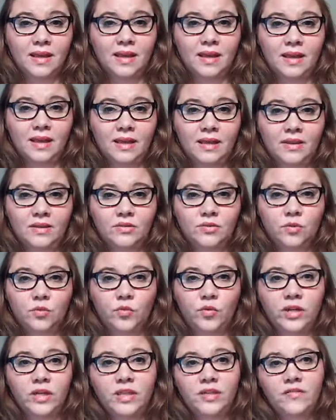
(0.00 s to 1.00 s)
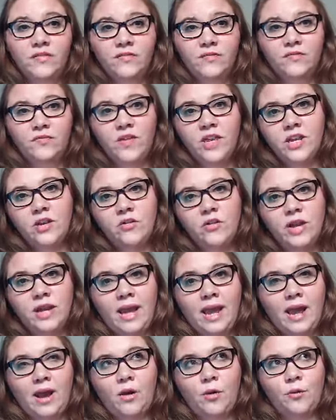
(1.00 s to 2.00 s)
is really figuring
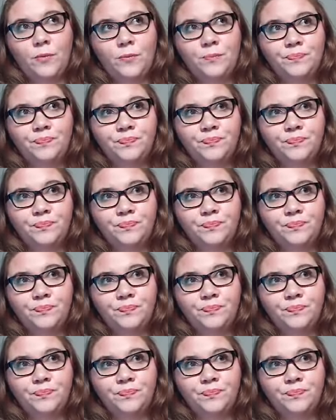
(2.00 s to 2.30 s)
out